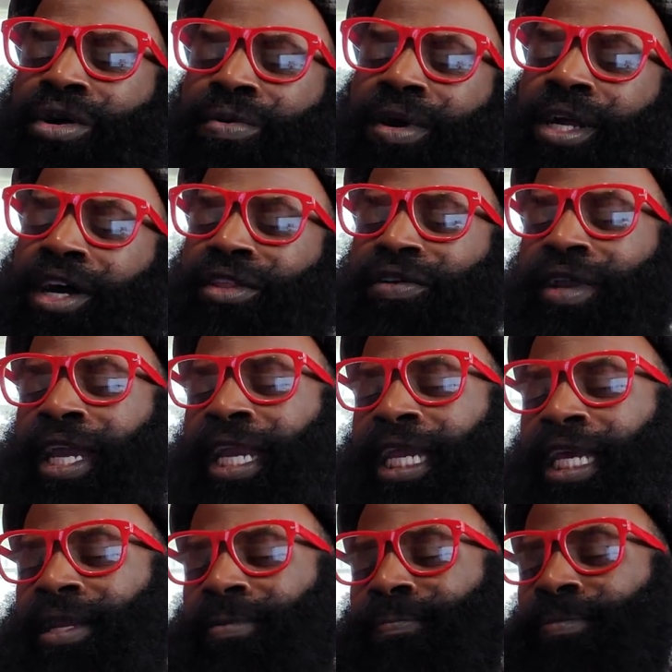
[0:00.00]
What other
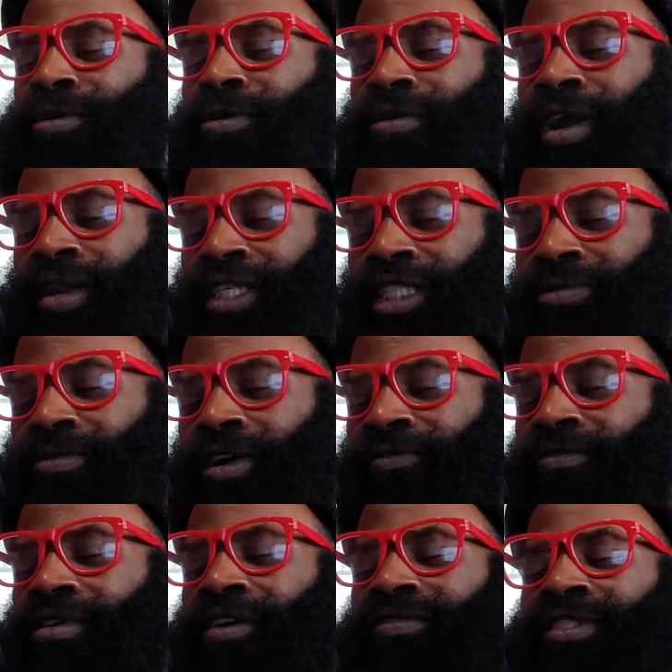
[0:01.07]
idiot and moron needs to run
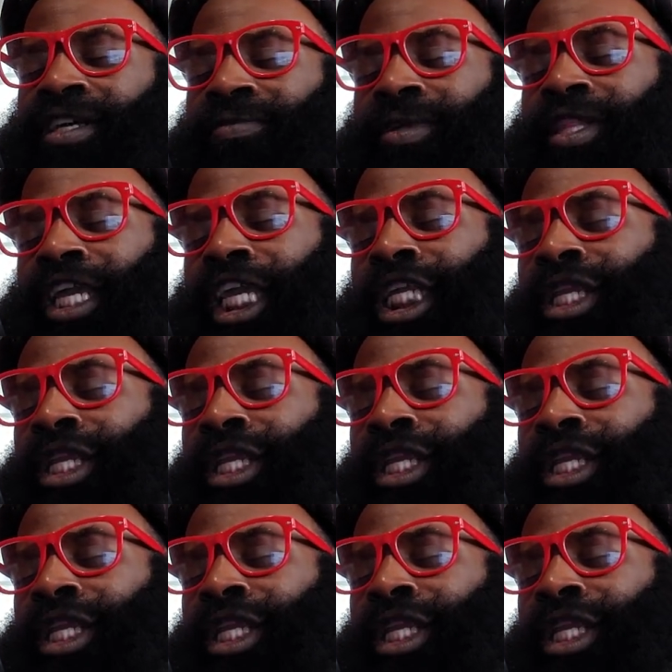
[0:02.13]
for office that we think can